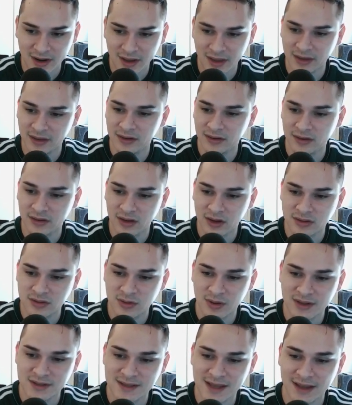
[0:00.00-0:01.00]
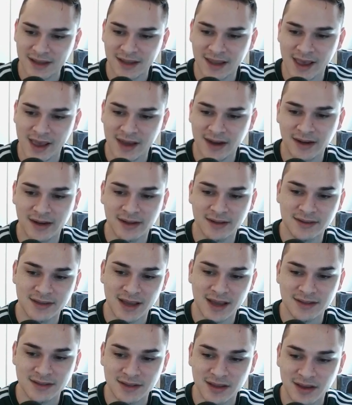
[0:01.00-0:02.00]
and it'll go towards that cannon and
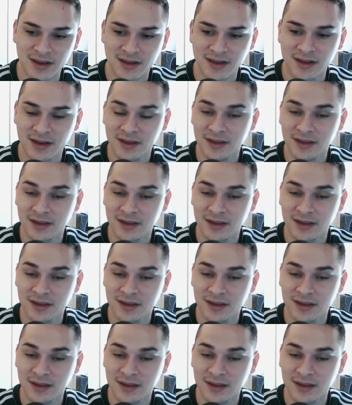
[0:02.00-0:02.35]
Tesla.